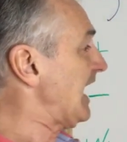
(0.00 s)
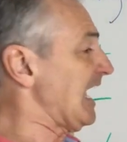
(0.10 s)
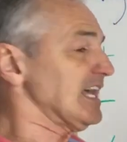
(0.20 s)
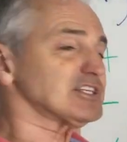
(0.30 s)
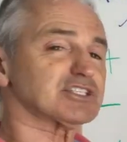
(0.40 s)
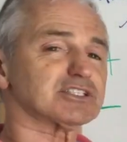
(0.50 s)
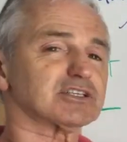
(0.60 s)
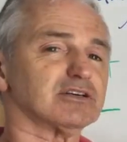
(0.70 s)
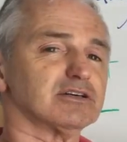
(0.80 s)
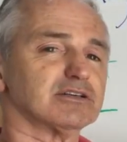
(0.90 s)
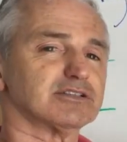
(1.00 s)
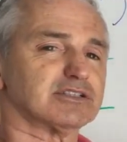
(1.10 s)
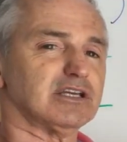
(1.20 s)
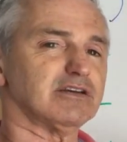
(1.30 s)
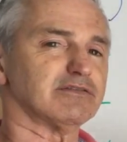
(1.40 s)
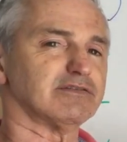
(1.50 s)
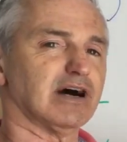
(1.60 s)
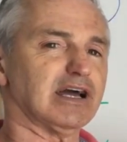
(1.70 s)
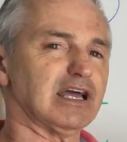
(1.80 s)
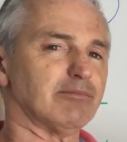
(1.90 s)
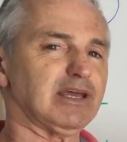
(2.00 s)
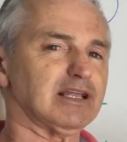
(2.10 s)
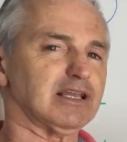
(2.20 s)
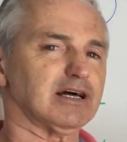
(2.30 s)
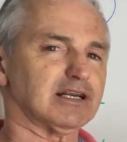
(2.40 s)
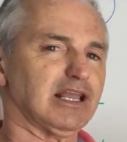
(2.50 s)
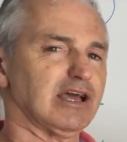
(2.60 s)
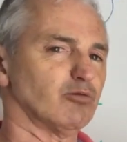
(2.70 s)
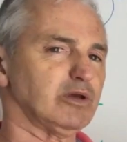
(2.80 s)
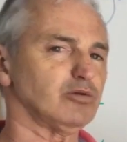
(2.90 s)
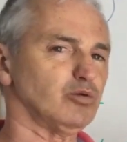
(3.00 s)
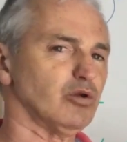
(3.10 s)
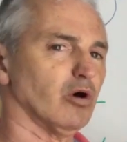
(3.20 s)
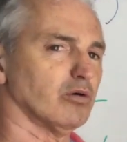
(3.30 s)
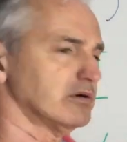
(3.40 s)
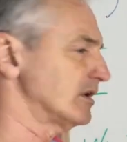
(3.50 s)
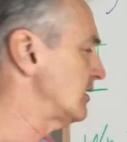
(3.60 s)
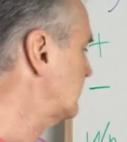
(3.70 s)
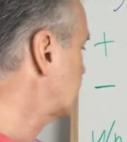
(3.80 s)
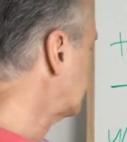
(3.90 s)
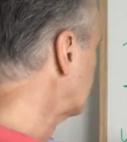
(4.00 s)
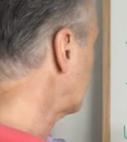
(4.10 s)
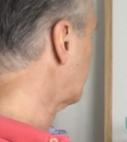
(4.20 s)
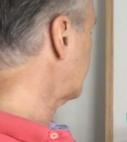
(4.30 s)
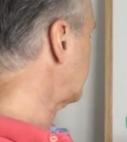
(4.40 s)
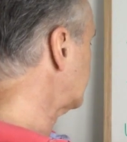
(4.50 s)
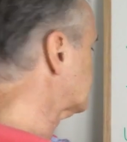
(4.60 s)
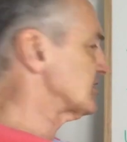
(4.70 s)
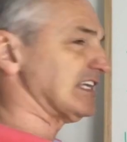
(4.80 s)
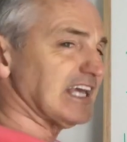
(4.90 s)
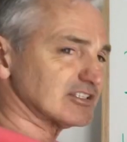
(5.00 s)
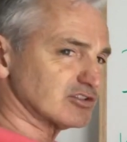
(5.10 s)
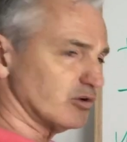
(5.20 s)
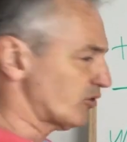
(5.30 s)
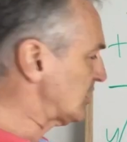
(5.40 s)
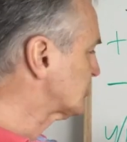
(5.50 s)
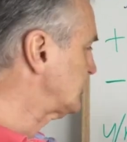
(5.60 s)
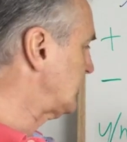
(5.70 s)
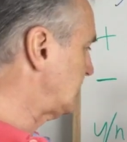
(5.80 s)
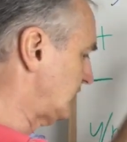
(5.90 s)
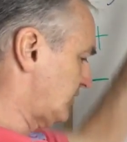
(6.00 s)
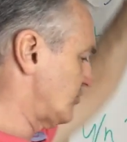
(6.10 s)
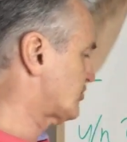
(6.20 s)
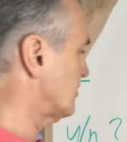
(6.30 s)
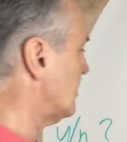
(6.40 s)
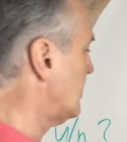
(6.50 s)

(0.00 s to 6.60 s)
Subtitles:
Est-ce que Steve va aimer l'anglais? Oui ou no? Here we're putting this a yes-no question in the future.